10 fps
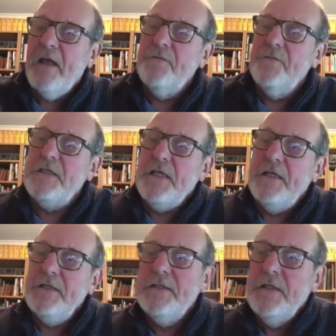of
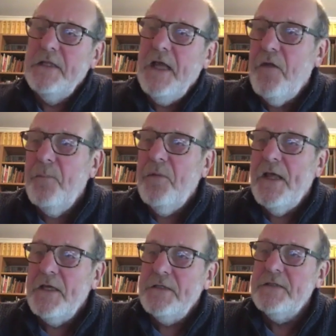seats in the other
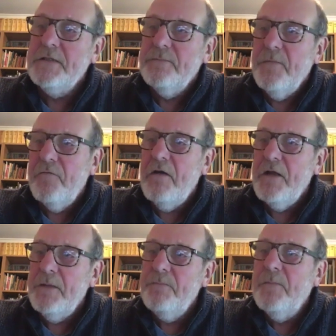place, a
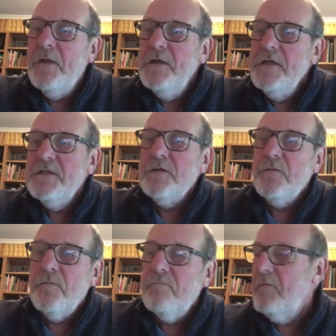very
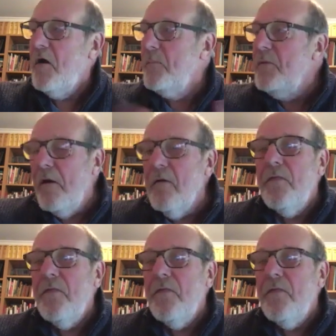oblong